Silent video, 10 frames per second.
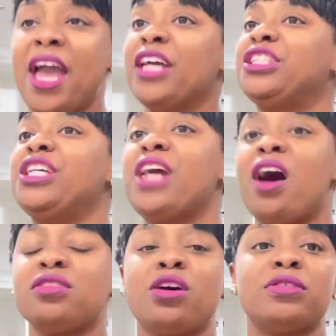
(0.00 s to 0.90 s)
She
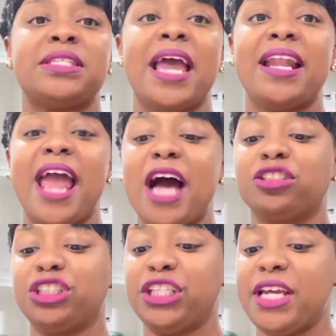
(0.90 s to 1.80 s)
also stated how
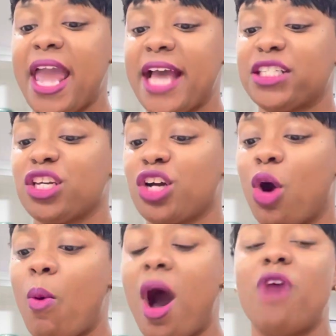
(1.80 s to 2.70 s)
she had to
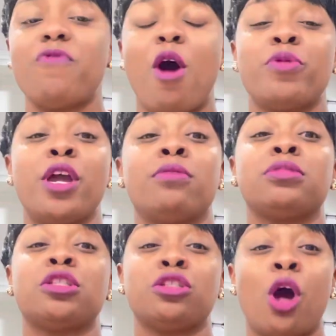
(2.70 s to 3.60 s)
go off on him
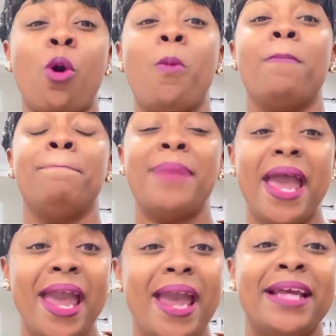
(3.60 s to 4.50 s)
so
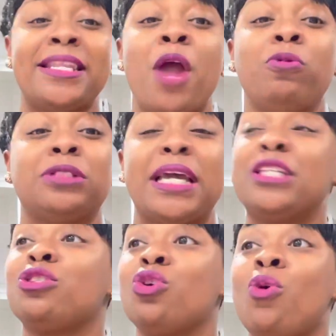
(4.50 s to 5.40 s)
bad, and they was
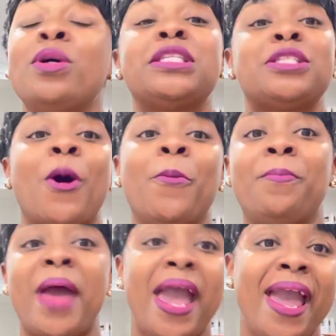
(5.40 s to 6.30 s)
into it so
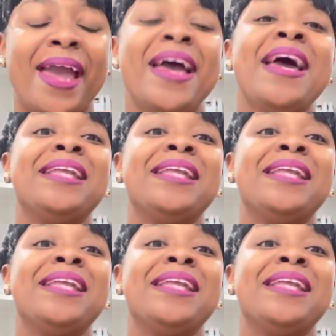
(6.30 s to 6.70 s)
bad